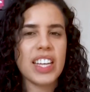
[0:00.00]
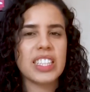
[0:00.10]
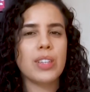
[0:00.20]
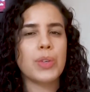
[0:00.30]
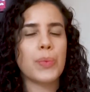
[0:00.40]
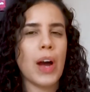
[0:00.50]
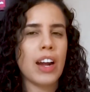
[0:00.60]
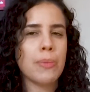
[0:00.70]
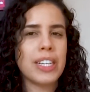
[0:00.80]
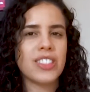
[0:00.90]
The
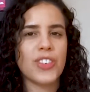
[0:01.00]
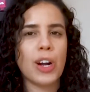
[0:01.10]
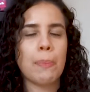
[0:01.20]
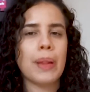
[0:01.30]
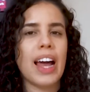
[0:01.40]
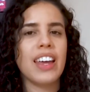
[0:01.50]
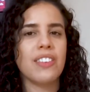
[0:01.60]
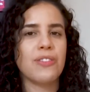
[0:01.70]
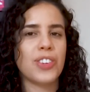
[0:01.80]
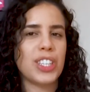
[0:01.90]
requirements for
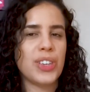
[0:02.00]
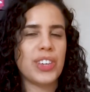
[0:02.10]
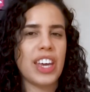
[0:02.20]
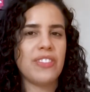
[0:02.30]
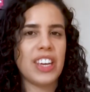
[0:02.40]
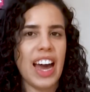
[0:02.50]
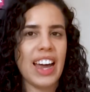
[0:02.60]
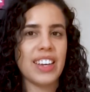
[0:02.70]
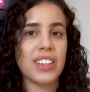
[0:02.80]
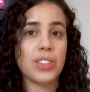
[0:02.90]
applying for the
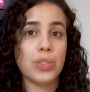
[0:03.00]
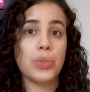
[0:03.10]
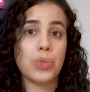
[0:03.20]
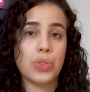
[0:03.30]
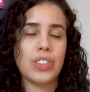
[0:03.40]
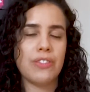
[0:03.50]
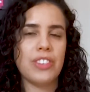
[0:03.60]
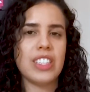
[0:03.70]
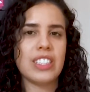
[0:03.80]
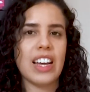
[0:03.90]
UKVI, due to the
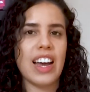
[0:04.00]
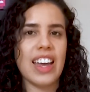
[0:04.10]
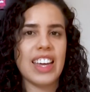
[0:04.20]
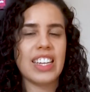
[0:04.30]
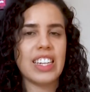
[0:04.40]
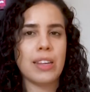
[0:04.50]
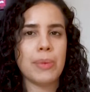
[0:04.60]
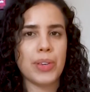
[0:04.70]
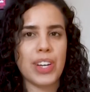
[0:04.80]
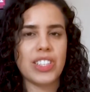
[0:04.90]
visa and the
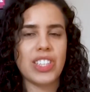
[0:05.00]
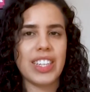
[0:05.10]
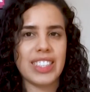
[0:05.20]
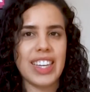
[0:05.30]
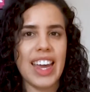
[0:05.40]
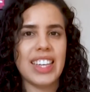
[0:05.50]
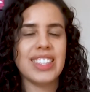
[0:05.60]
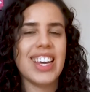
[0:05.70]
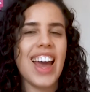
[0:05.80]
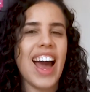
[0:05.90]
immigration
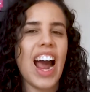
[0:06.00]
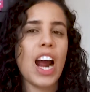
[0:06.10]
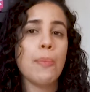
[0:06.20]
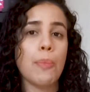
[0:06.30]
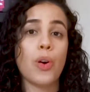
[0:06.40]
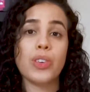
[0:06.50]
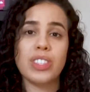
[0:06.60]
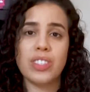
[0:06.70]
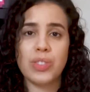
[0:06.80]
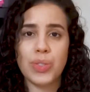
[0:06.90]
intent, are more
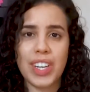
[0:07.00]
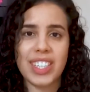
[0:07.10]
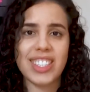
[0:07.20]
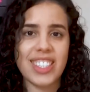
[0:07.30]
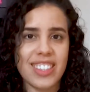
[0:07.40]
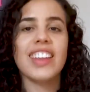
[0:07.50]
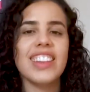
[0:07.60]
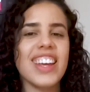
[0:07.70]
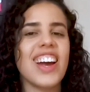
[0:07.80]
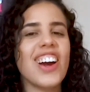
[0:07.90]
strict.
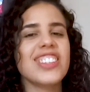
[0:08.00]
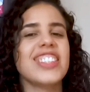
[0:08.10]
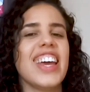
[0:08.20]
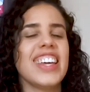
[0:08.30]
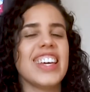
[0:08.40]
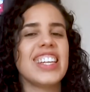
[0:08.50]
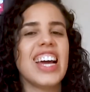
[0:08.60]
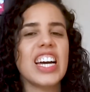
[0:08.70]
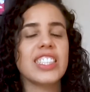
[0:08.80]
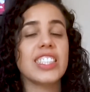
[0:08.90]
They are
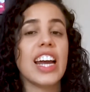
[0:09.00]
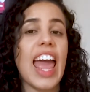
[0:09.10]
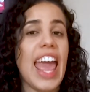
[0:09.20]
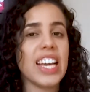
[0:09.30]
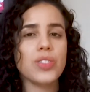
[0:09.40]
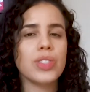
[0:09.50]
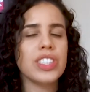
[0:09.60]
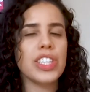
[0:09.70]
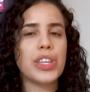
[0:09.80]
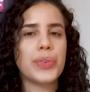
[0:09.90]
taken under extra
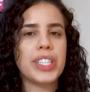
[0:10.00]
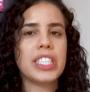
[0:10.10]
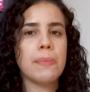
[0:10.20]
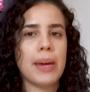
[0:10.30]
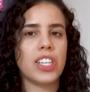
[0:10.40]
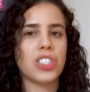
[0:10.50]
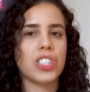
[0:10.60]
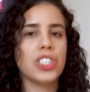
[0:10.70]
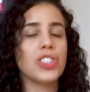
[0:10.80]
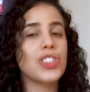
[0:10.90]
security
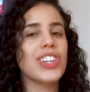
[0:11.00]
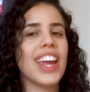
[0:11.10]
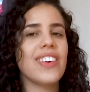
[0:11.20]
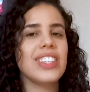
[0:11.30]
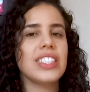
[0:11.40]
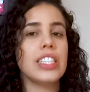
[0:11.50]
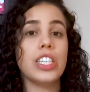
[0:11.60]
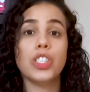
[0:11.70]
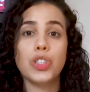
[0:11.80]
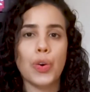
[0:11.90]
measures to
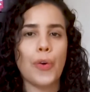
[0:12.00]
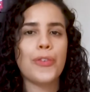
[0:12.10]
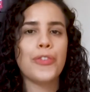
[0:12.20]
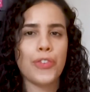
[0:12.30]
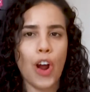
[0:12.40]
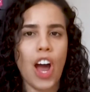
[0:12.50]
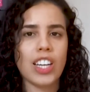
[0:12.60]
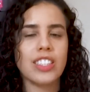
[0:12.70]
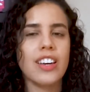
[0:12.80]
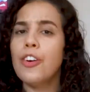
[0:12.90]
guarantee no
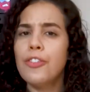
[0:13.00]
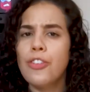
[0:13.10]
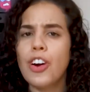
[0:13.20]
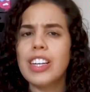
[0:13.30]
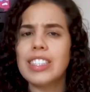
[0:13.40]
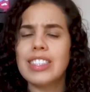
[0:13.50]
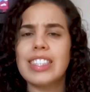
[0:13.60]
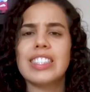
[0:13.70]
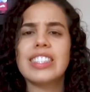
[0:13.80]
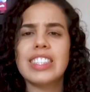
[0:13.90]
fraud. For
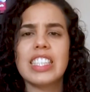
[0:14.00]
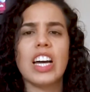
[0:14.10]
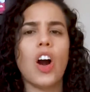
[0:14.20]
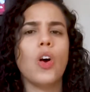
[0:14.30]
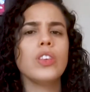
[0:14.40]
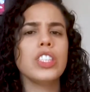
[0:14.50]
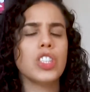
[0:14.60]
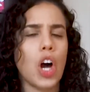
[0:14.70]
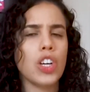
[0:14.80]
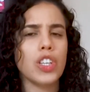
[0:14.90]
instance, the only
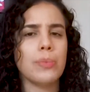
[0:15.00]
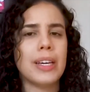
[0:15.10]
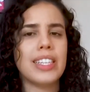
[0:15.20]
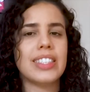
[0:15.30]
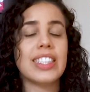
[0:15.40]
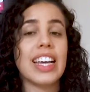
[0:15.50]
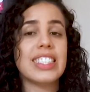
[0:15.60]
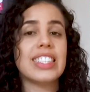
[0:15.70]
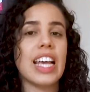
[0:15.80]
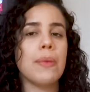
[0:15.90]
documents
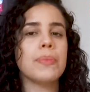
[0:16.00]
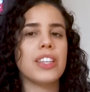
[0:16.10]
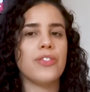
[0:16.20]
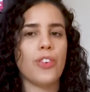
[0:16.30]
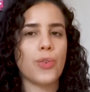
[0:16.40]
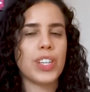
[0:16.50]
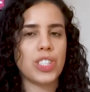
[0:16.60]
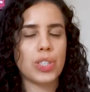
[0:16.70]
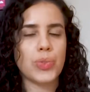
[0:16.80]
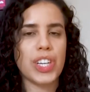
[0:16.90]
accepted for
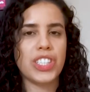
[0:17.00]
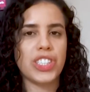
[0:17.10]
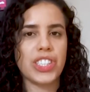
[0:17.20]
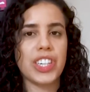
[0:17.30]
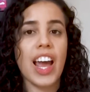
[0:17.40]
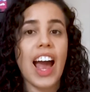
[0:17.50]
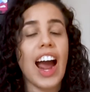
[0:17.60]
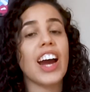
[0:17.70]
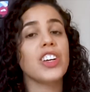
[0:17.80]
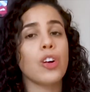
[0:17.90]
registration
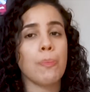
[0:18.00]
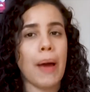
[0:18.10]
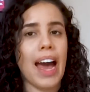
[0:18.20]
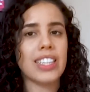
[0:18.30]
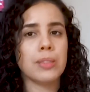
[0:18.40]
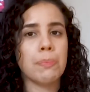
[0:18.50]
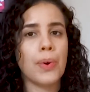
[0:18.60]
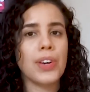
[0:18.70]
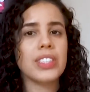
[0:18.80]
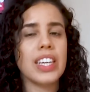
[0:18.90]
are your
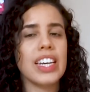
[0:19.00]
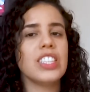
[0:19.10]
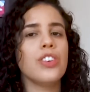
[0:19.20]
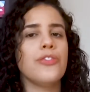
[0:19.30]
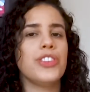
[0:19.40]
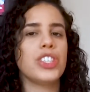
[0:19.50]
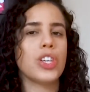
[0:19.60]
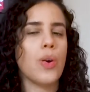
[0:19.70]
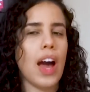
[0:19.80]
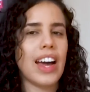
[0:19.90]
passport and the
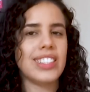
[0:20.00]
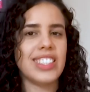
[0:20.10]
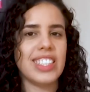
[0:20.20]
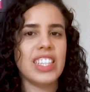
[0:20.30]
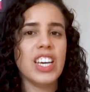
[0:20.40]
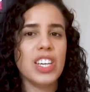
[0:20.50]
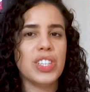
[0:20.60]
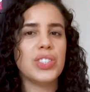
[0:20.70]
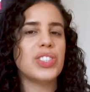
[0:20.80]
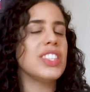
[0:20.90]
official ID
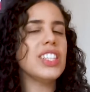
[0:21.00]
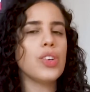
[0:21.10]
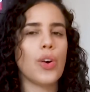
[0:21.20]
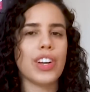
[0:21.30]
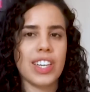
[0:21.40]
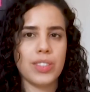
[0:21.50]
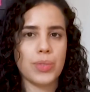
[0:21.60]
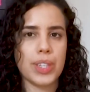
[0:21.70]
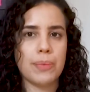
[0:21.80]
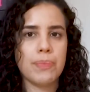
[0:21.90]
used in your
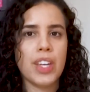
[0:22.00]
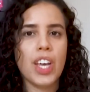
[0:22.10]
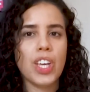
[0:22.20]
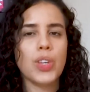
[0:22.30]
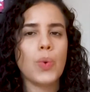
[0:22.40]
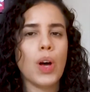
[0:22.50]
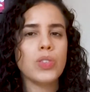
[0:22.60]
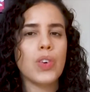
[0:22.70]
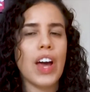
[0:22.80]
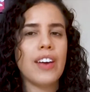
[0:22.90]
country. You
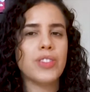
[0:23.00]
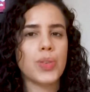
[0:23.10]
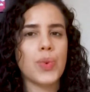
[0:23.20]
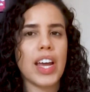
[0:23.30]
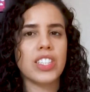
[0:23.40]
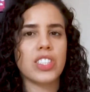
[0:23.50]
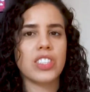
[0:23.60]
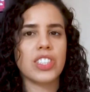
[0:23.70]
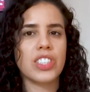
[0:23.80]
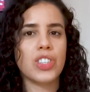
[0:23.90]
also have to
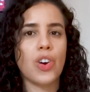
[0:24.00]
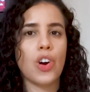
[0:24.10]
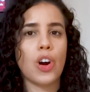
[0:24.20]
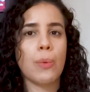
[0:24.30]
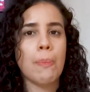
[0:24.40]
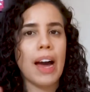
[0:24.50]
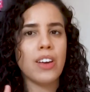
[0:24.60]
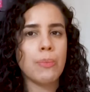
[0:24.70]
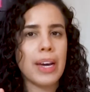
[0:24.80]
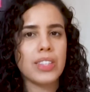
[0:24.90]
register your
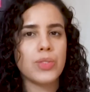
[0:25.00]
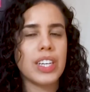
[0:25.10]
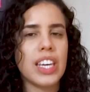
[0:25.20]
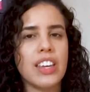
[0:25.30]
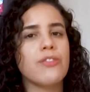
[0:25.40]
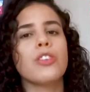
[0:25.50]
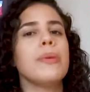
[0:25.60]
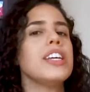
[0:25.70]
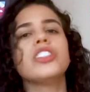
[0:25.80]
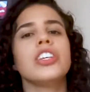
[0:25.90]
biometric
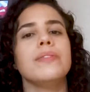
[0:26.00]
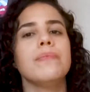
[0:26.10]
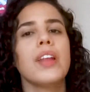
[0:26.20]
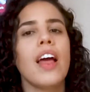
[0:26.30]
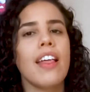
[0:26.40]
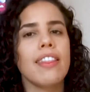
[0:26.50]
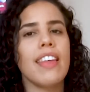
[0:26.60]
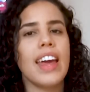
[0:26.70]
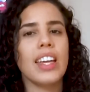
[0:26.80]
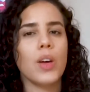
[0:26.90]
information.
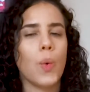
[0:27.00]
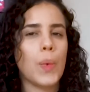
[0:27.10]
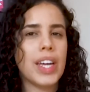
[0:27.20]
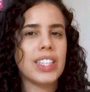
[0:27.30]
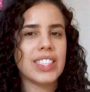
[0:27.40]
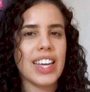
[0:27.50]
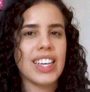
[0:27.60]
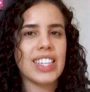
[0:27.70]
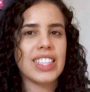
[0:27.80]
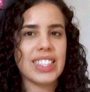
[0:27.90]
Then, when
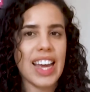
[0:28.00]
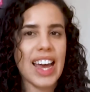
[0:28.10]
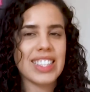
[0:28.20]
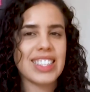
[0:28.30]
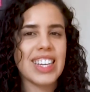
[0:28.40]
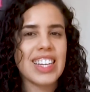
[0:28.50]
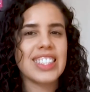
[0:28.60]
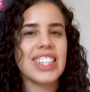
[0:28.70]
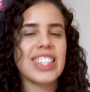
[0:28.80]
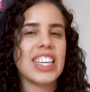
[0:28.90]
taking the test,
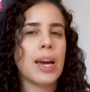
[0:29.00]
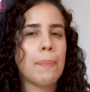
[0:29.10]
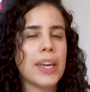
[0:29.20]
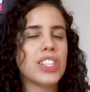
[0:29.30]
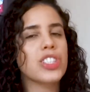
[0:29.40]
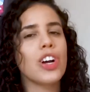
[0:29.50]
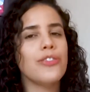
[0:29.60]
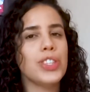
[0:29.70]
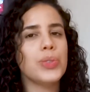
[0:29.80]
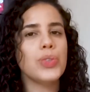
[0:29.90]
they take a picture
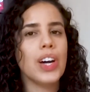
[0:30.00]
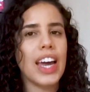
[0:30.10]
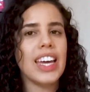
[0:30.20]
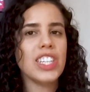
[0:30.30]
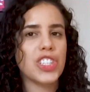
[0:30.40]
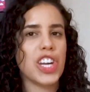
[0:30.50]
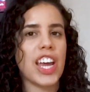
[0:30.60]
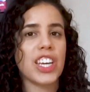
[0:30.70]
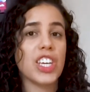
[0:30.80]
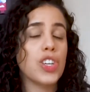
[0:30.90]
of you and
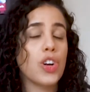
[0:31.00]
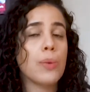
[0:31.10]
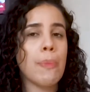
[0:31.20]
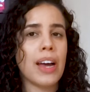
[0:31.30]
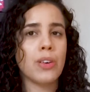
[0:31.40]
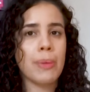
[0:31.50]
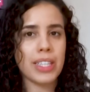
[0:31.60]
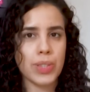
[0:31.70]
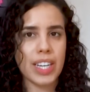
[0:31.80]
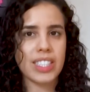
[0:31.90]
check your
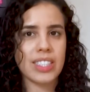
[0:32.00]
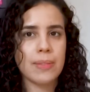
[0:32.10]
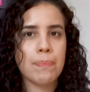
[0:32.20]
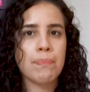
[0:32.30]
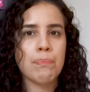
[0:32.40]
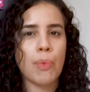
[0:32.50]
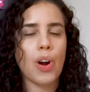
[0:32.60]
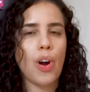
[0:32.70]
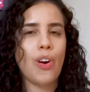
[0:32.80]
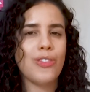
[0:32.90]
biometrics.
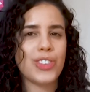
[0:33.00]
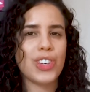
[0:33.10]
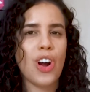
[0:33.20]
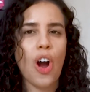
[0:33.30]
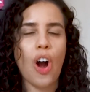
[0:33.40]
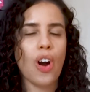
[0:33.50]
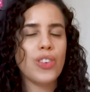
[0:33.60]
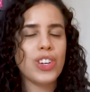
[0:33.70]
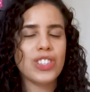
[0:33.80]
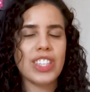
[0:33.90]
Moreover,
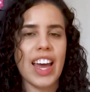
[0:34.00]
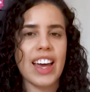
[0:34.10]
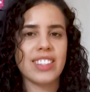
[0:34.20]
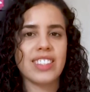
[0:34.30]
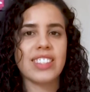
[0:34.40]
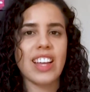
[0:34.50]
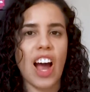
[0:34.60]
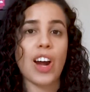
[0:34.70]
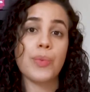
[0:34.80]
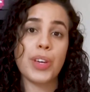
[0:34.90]
all your tests
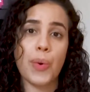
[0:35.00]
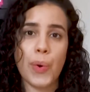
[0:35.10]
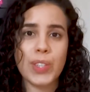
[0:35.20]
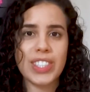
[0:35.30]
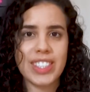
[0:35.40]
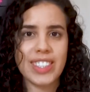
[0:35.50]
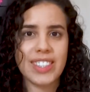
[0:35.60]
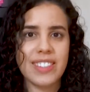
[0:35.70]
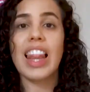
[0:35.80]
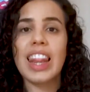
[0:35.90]
are recorded.
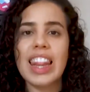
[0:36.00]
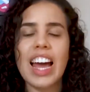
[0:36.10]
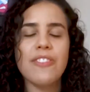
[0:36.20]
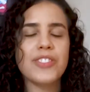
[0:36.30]
Life